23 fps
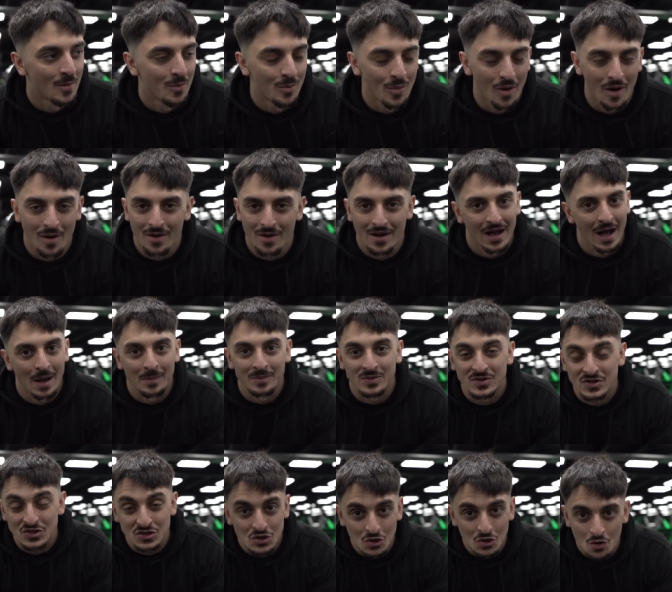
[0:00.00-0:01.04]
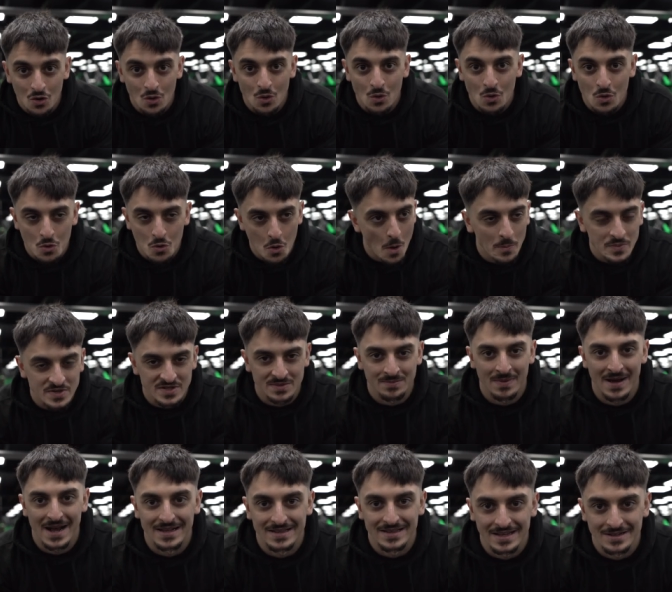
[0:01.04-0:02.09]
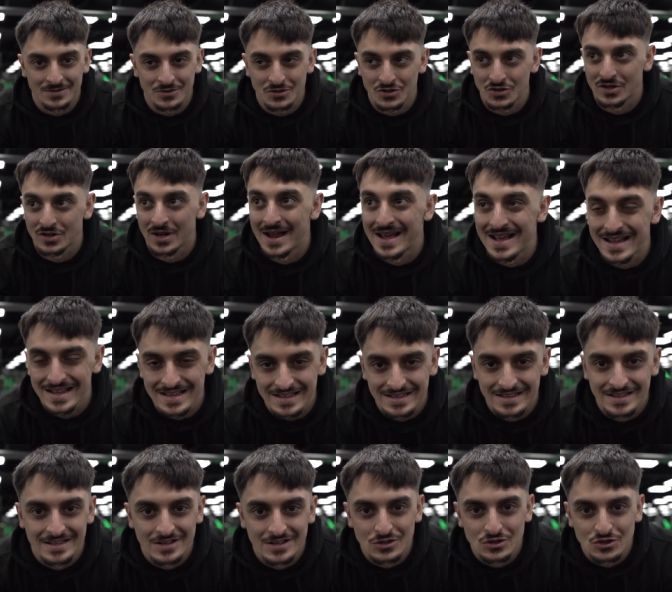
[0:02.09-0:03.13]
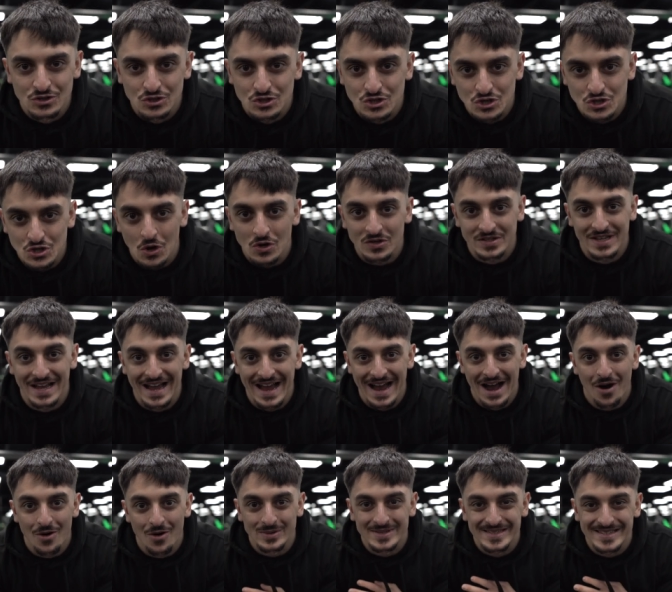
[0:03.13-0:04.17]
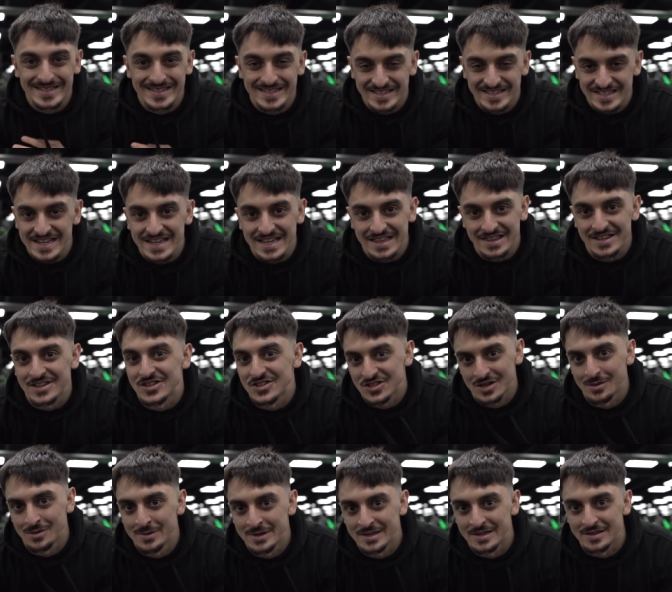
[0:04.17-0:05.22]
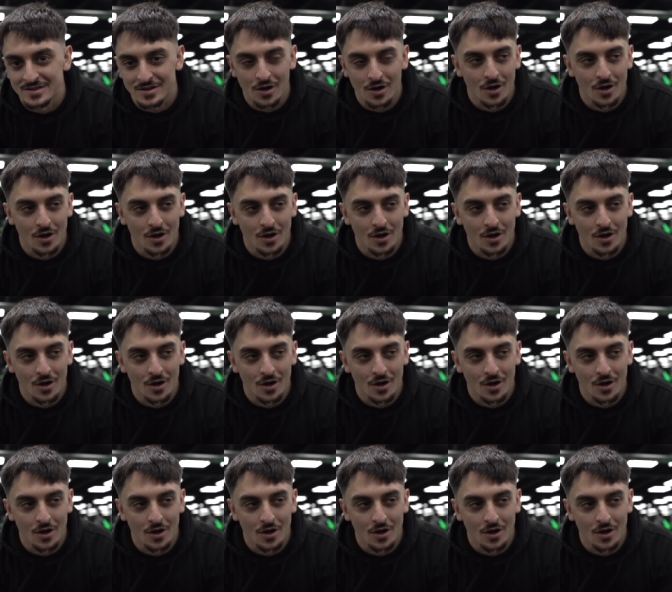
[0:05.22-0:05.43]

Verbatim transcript: but I'm still gobsmacked and just like shocked at how sick this gym is.